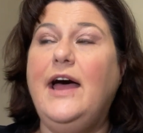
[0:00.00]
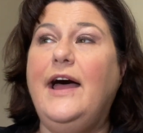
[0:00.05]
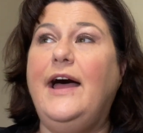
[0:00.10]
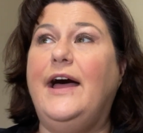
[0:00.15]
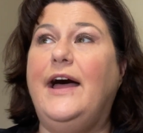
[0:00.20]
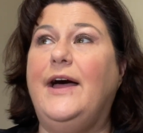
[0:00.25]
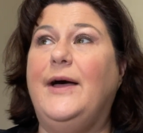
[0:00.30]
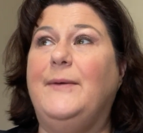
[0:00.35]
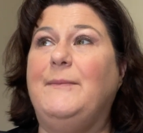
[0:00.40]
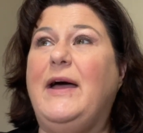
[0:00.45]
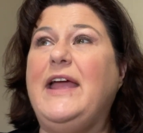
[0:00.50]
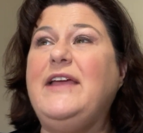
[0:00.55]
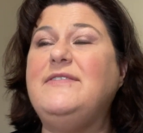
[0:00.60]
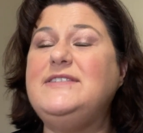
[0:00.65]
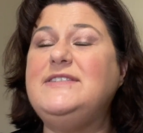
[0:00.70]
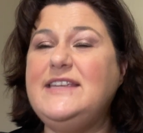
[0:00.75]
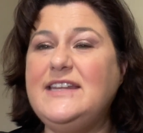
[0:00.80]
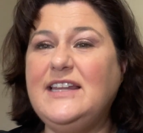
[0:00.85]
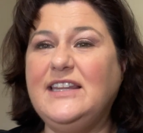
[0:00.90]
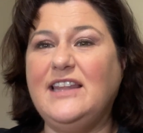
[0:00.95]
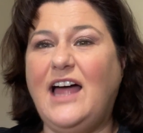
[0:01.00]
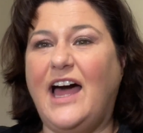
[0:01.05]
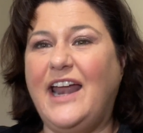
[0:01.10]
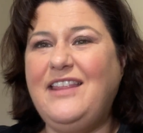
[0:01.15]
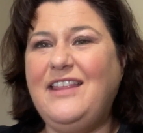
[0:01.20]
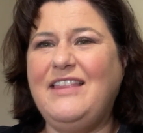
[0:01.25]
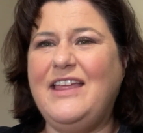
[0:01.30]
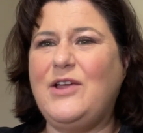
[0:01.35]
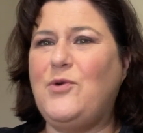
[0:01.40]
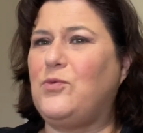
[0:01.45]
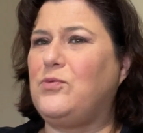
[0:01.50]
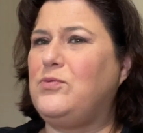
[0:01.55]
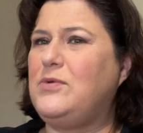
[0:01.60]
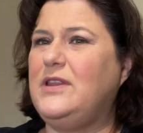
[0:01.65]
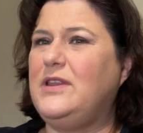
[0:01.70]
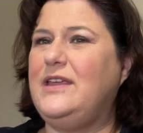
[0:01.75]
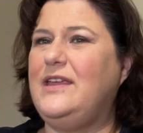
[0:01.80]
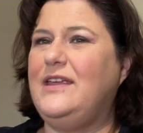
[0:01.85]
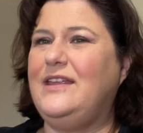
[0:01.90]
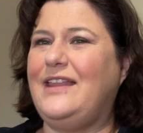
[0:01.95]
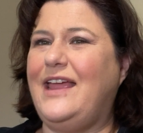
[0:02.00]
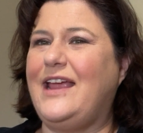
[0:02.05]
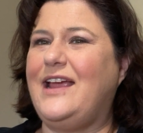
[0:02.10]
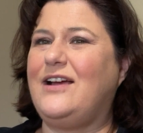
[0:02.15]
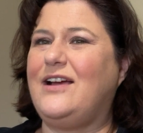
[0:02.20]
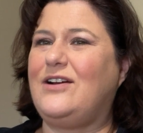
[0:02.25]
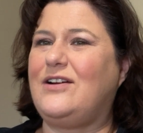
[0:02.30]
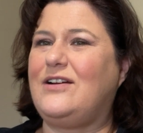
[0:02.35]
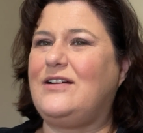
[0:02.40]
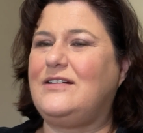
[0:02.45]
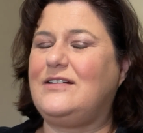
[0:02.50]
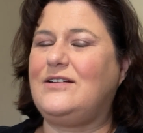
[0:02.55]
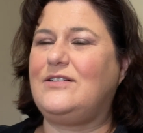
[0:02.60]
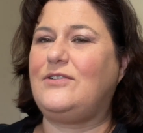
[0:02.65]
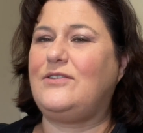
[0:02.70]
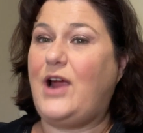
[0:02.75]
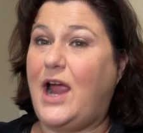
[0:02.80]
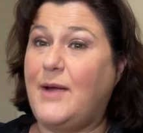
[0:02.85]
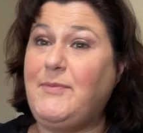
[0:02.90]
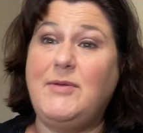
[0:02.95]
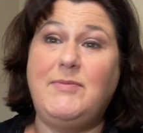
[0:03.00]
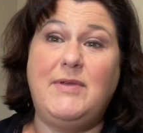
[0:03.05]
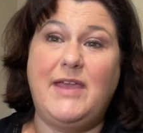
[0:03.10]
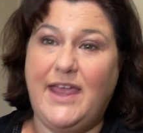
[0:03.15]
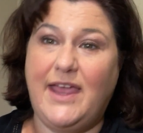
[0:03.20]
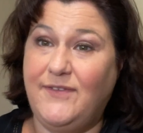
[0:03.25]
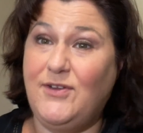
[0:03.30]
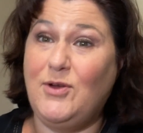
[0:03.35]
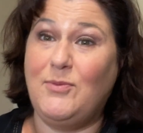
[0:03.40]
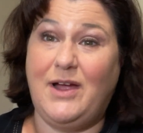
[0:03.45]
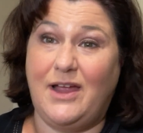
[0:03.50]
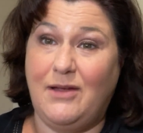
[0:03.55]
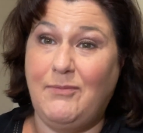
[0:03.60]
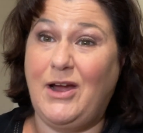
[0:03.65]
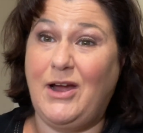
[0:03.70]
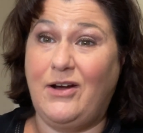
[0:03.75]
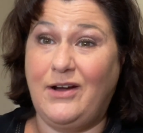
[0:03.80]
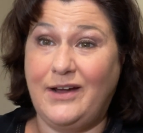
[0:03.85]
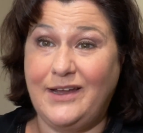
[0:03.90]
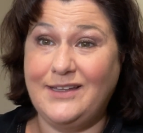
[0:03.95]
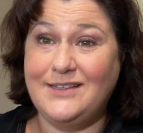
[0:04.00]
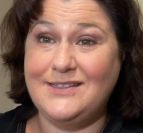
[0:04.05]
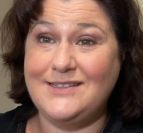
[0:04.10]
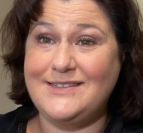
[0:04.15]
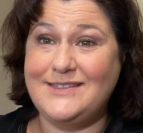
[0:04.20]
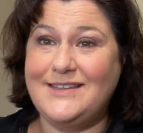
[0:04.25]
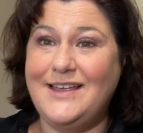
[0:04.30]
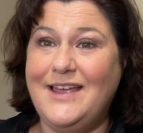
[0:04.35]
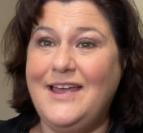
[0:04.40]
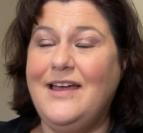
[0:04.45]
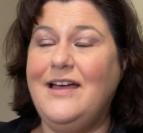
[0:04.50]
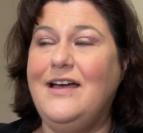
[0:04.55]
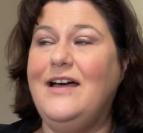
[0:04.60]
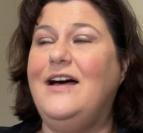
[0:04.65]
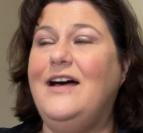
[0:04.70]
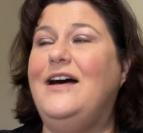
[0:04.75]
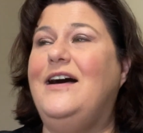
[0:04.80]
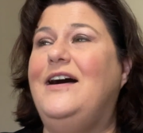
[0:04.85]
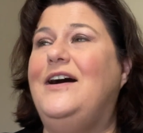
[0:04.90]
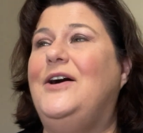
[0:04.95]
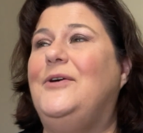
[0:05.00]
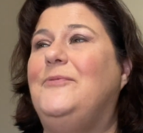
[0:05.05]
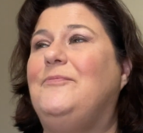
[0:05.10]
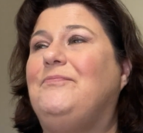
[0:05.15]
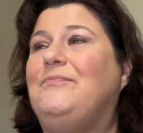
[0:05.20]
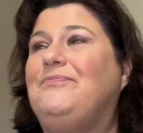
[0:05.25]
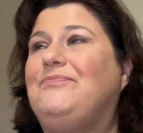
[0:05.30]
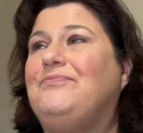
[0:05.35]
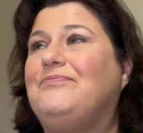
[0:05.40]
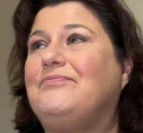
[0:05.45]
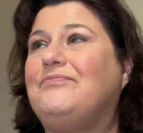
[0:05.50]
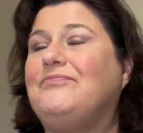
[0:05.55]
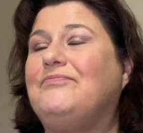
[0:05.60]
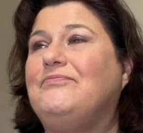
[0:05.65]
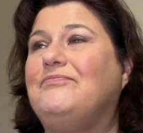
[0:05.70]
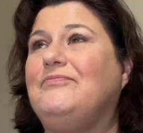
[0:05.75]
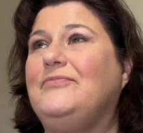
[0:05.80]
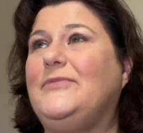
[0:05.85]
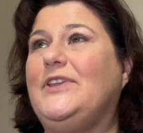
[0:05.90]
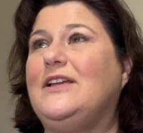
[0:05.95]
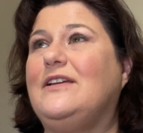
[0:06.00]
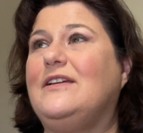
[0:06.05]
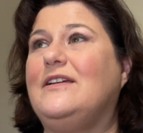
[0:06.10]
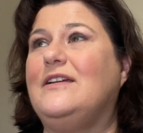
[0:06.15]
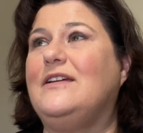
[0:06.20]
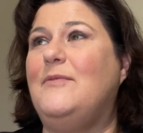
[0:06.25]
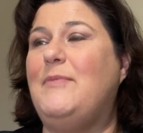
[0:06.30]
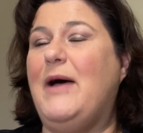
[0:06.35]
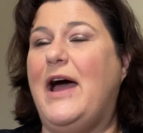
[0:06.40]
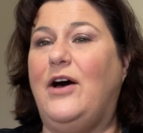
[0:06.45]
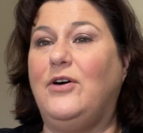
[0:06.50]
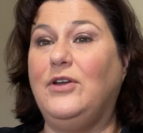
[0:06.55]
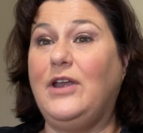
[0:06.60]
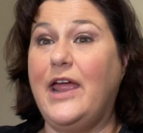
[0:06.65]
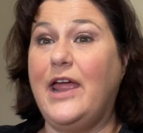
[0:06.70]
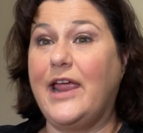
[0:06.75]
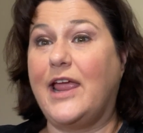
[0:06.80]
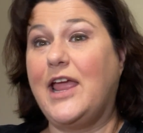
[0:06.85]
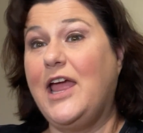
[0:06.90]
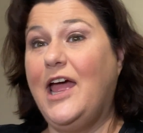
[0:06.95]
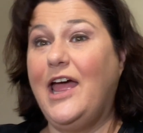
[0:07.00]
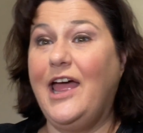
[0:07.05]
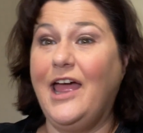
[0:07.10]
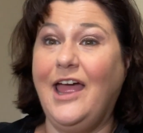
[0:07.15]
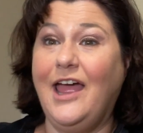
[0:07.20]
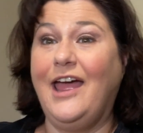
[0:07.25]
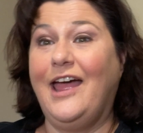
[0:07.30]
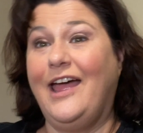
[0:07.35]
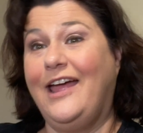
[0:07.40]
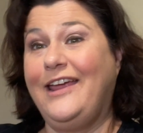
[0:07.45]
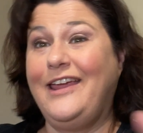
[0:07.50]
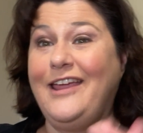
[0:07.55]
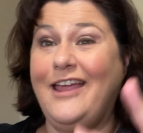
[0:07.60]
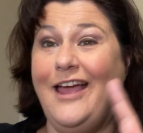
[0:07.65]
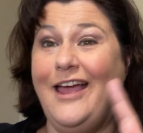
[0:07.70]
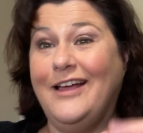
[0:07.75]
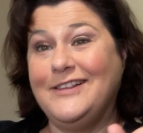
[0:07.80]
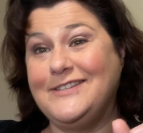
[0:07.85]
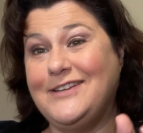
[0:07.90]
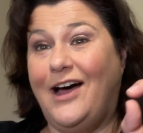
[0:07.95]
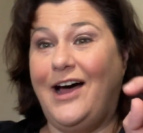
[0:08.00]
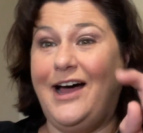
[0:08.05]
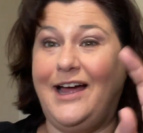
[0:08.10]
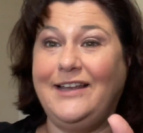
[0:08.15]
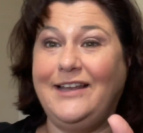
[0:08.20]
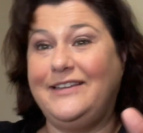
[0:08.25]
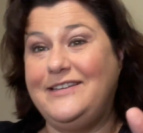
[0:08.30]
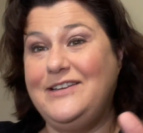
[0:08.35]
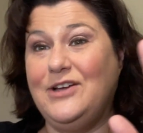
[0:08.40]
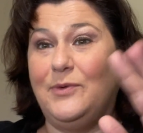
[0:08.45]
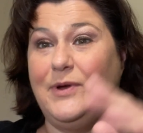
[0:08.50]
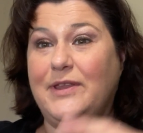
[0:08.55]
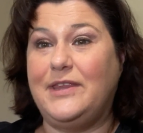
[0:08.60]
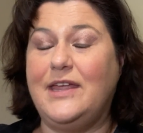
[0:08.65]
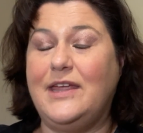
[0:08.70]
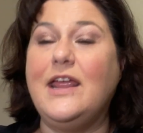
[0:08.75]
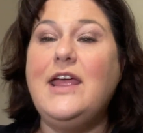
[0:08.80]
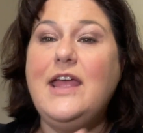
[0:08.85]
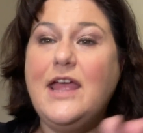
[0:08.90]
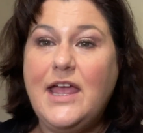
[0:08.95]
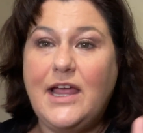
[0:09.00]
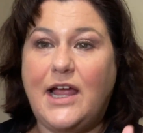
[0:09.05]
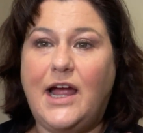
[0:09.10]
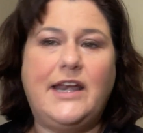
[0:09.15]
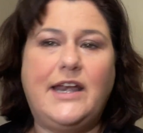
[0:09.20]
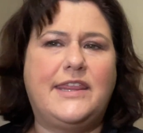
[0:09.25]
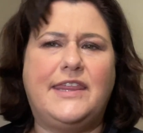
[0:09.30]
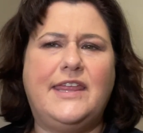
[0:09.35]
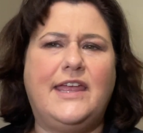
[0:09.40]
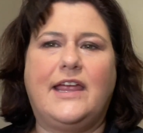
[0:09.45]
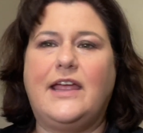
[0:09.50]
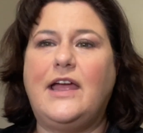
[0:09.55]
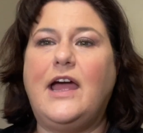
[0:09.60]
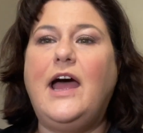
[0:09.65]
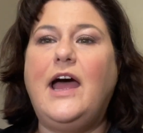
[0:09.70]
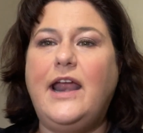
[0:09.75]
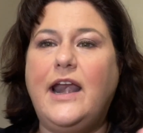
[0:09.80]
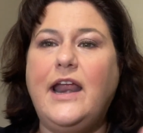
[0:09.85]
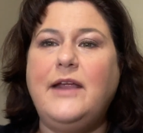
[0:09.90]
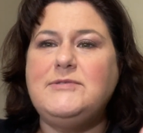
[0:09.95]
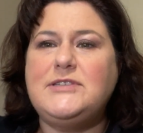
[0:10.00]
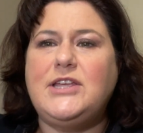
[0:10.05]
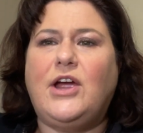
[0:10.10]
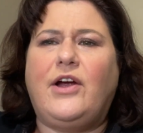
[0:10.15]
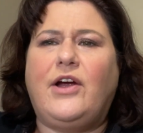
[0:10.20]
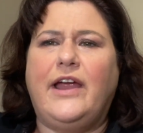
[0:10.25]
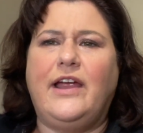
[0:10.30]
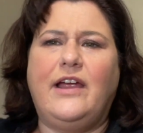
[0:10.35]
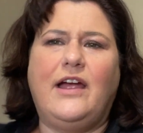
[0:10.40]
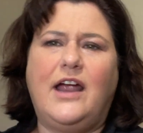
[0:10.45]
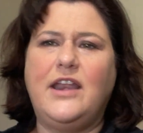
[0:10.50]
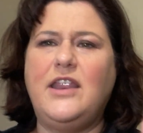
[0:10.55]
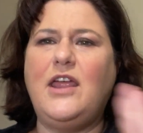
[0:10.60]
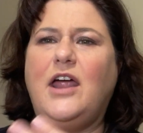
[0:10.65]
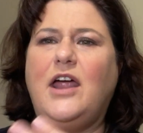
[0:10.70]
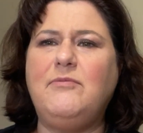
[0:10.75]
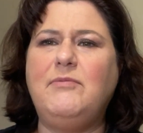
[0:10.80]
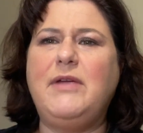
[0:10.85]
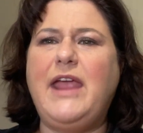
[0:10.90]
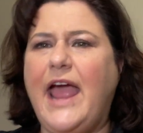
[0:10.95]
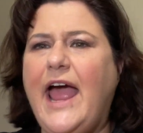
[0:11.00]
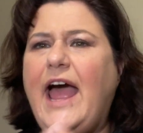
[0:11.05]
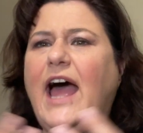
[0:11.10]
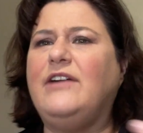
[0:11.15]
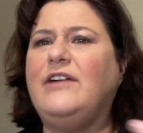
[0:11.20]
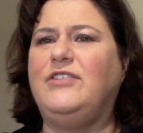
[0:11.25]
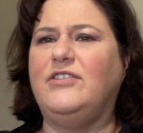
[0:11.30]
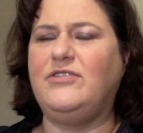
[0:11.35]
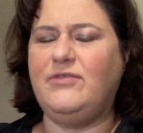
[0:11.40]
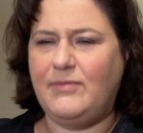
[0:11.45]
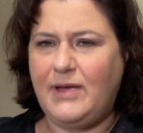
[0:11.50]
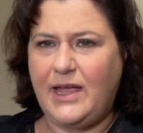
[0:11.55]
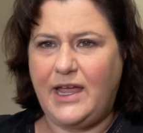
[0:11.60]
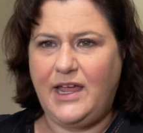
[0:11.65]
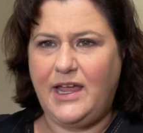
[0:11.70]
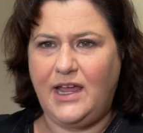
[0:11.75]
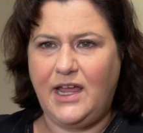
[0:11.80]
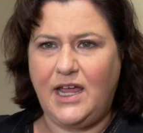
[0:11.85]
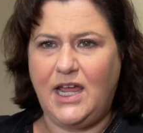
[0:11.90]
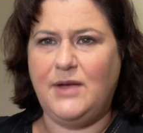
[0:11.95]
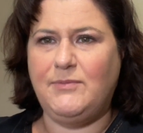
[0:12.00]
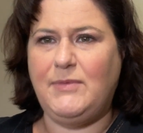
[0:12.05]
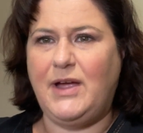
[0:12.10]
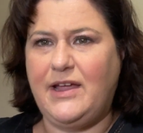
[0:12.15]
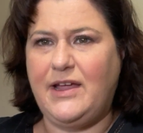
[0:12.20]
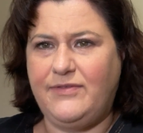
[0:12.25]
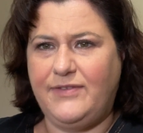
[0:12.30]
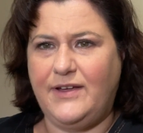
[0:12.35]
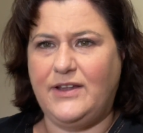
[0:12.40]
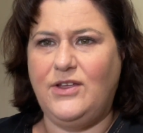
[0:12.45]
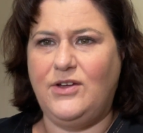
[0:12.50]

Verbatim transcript: Um, I have seen a lot of like really like crappy behavior by Americans um, about like, yeah, it's hot, deal with it kind of thing. And I'm sorry I, on behalf of my my fellow